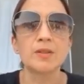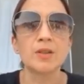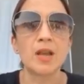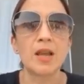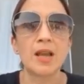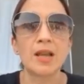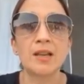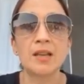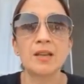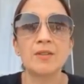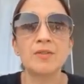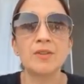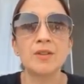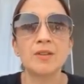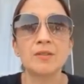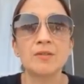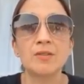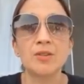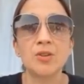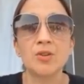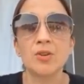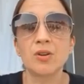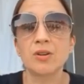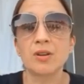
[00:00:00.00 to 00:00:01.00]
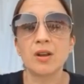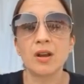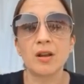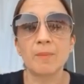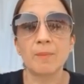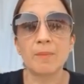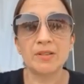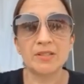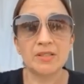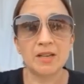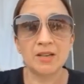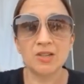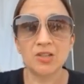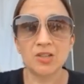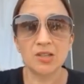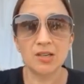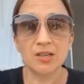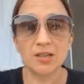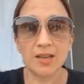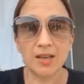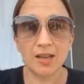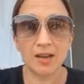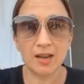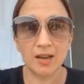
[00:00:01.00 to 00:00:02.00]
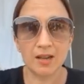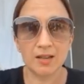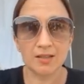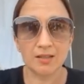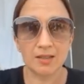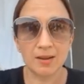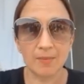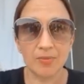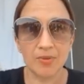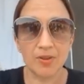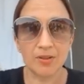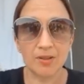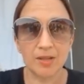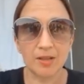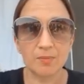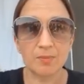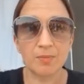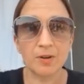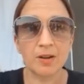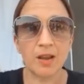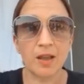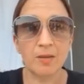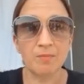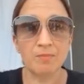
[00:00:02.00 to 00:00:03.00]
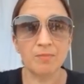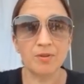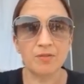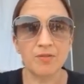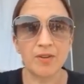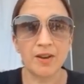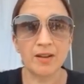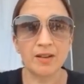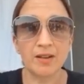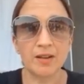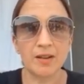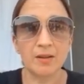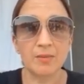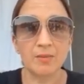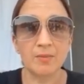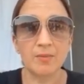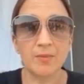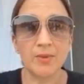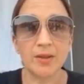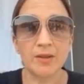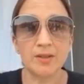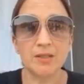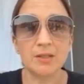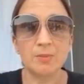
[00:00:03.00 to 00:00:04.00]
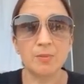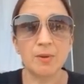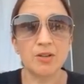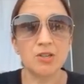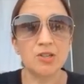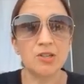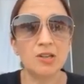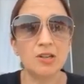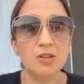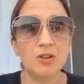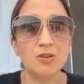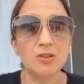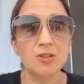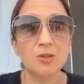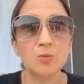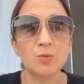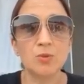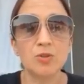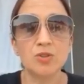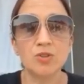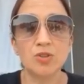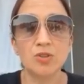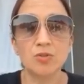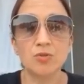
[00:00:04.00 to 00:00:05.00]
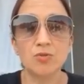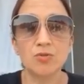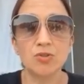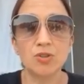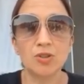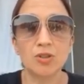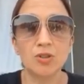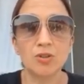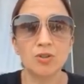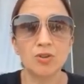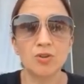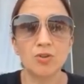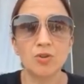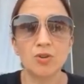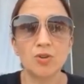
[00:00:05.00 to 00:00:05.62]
and even, potentially getting something that can prevent them, and especially those with children,